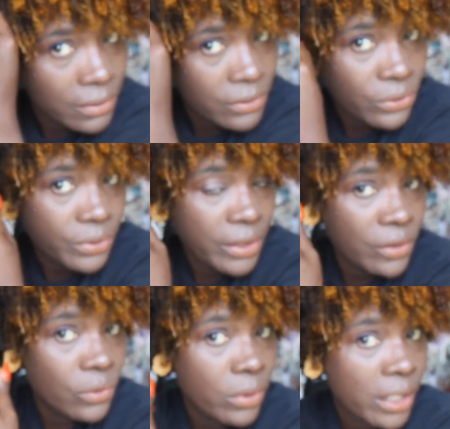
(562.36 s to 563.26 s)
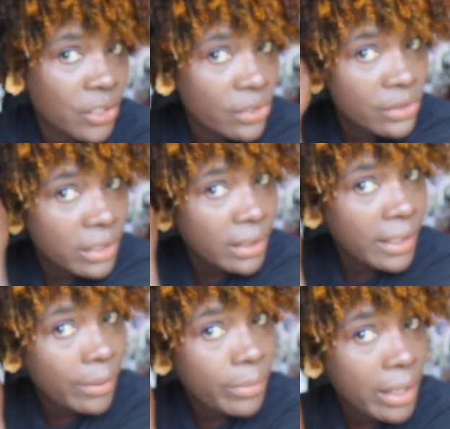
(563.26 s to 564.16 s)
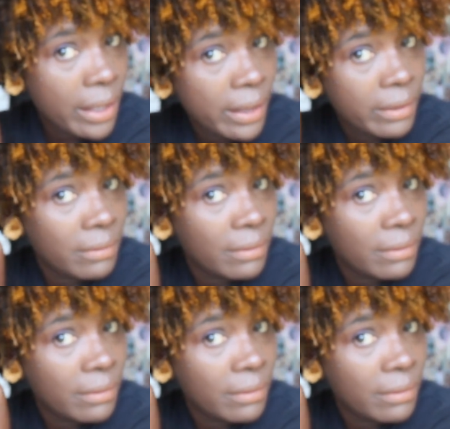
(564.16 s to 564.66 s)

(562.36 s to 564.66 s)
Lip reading: So this wash is not that bad.